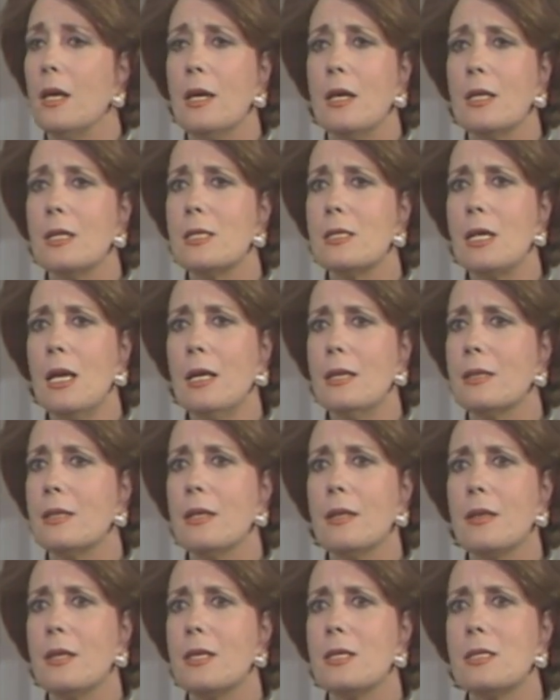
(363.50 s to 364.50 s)

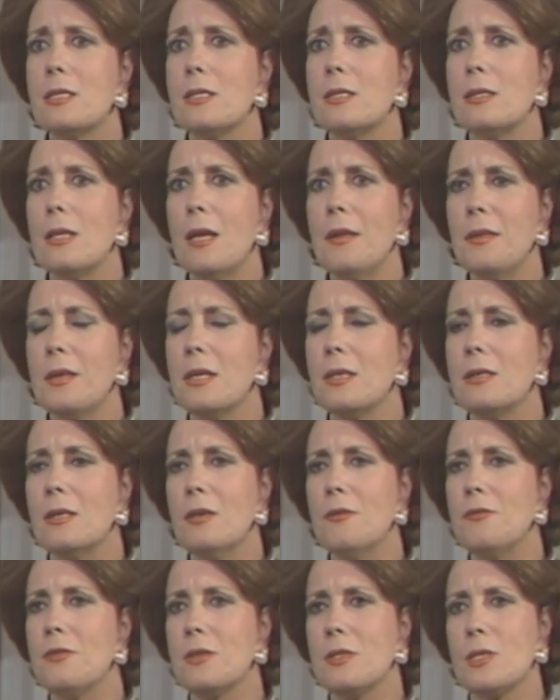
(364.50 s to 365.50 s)
exactly, there is nothing
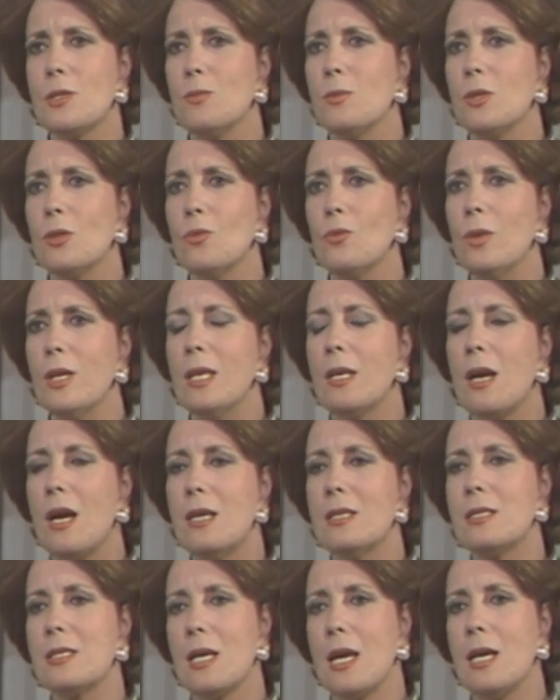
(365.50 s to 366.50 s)
difference between
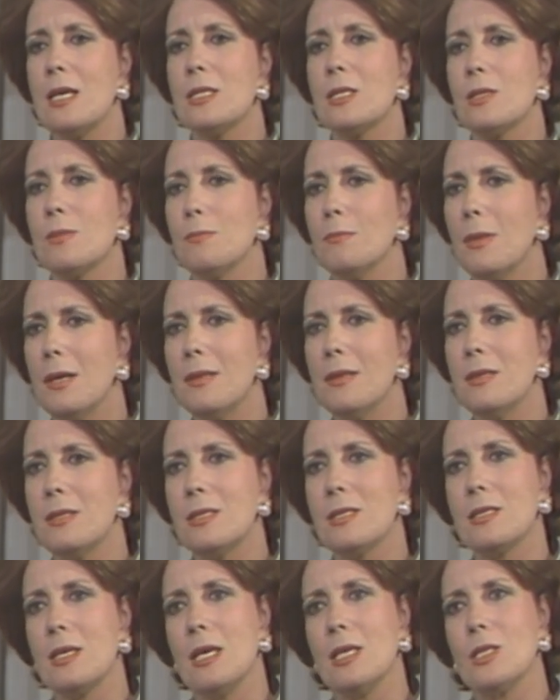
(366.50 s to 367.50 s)
us as
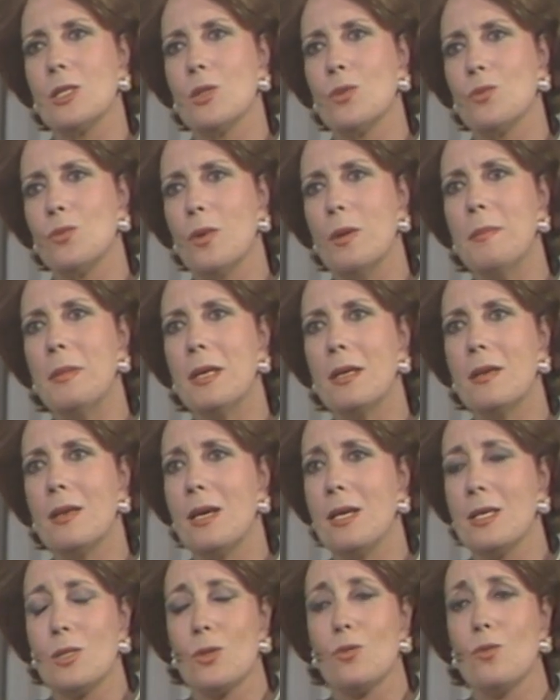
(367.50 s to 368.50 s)
mothers, as women,
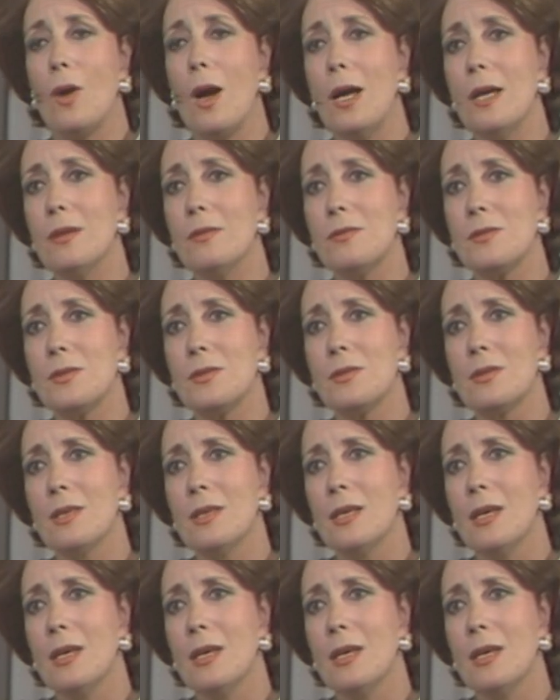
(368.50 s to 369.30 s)
as wives,